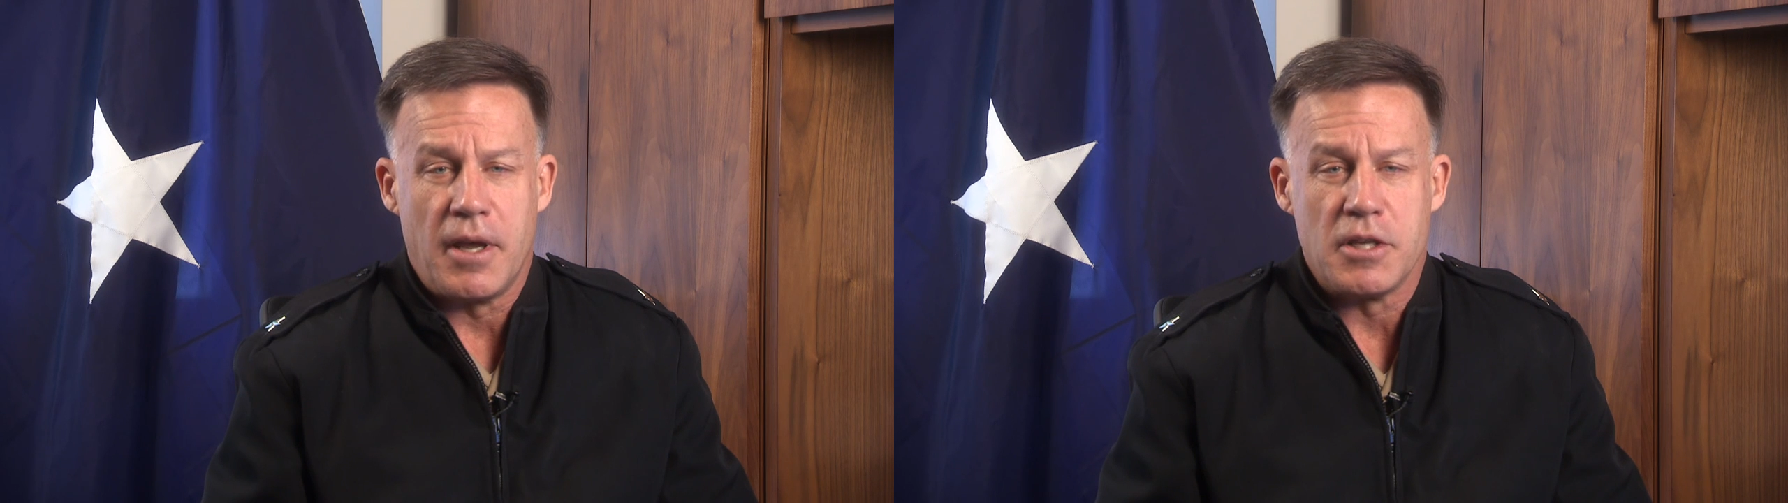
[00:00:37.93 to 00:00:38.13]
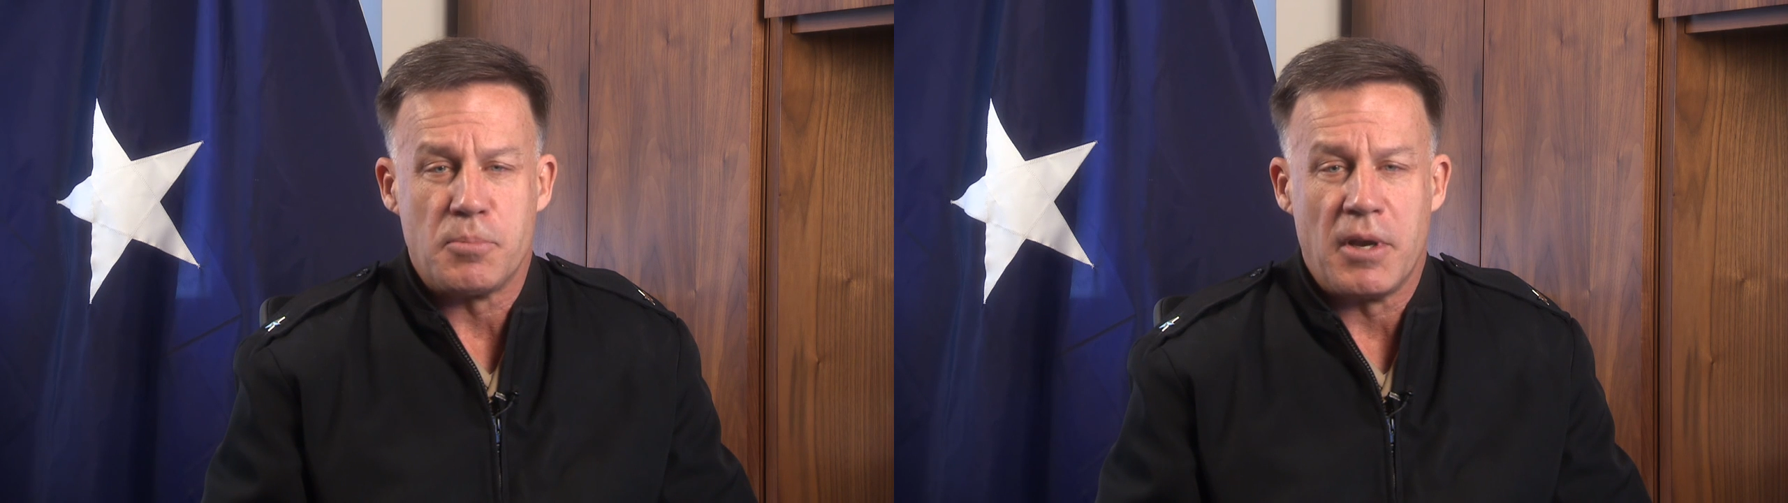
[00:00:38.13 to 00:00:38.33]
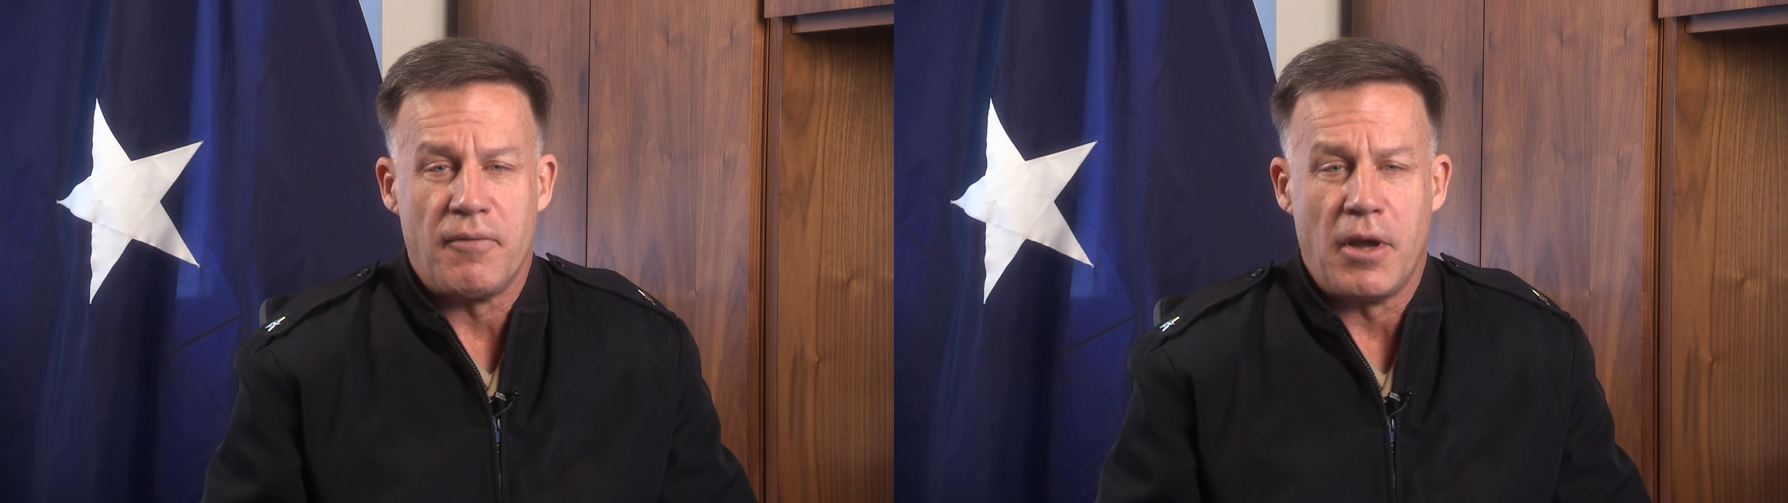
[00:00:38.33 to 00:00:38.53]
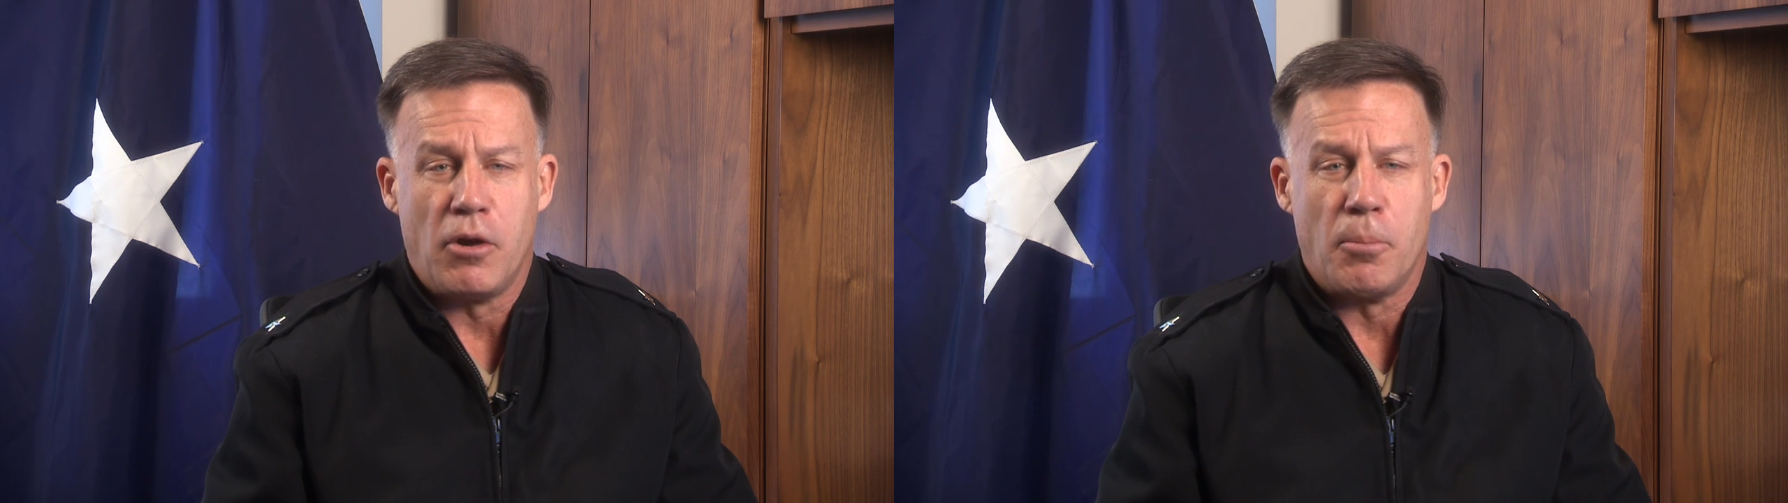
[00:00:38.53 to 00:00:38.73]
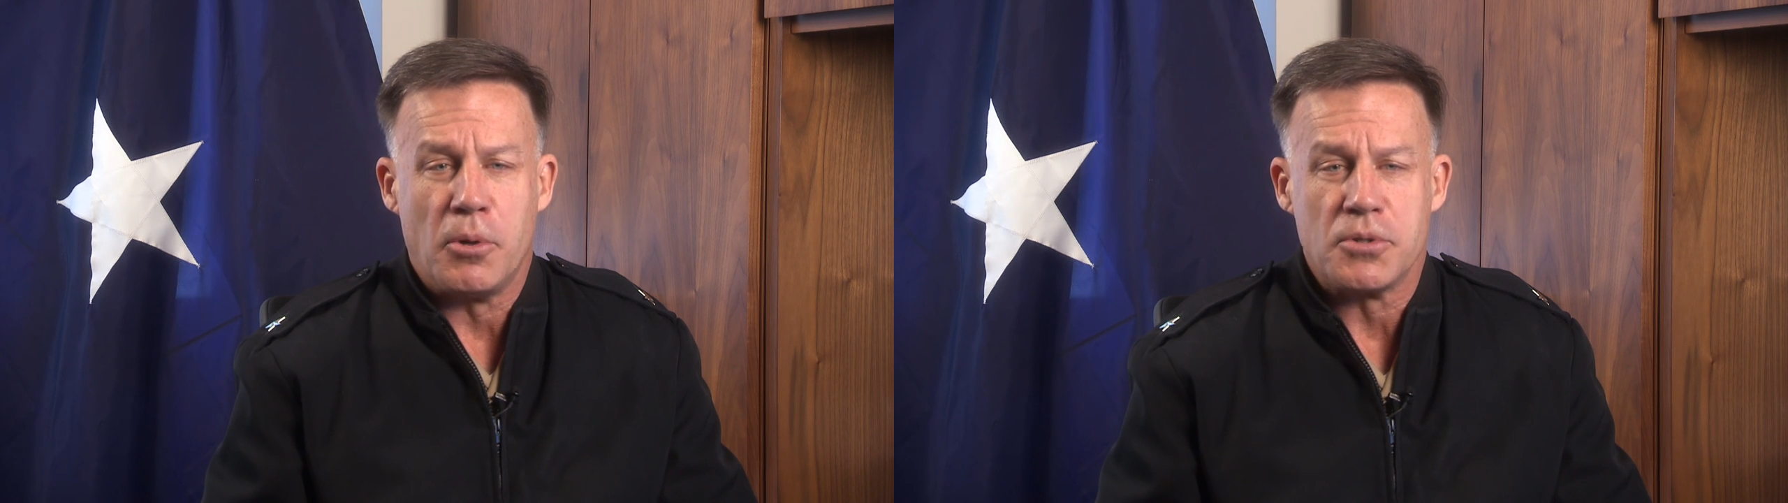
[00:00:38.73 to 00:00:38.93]
has been
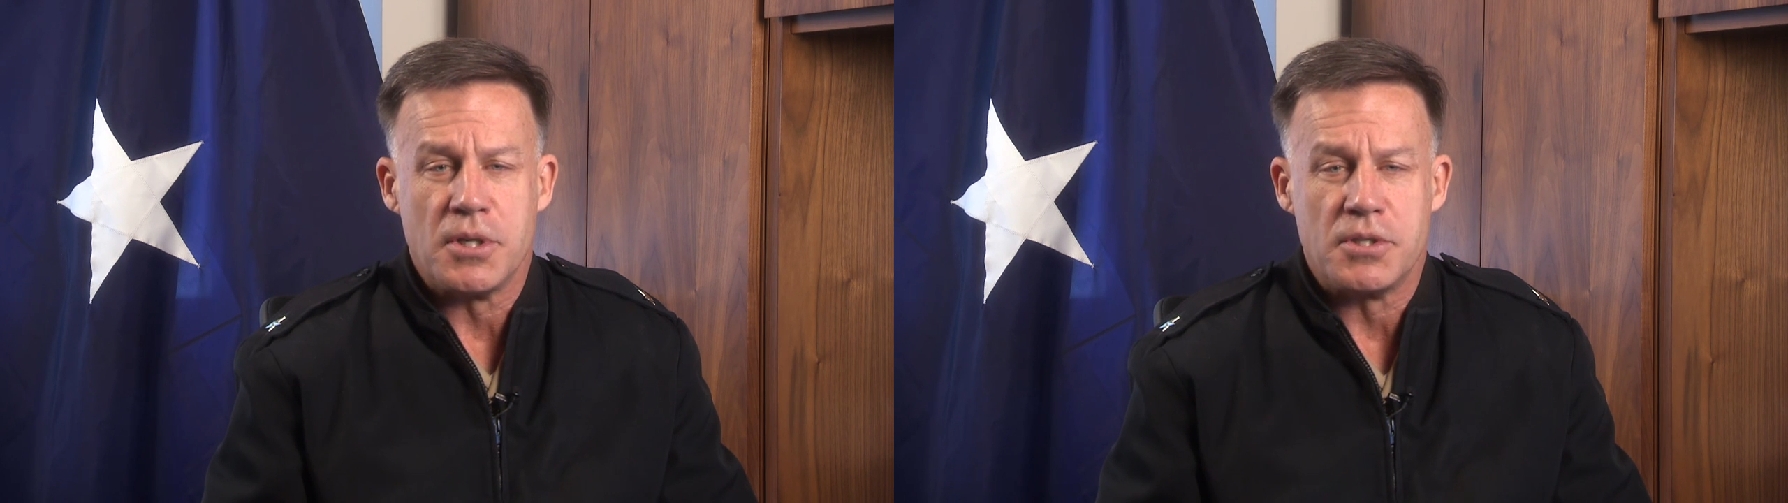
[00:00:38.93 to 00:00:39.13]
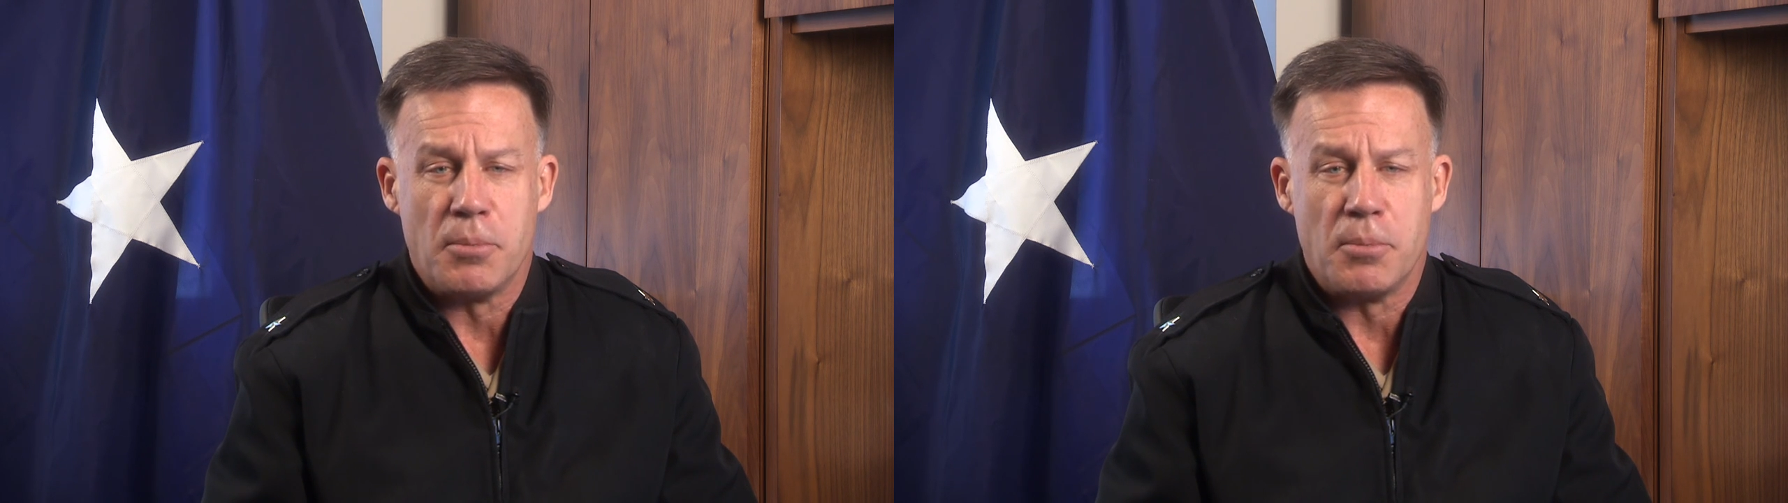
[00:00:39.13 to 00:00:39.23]
available since the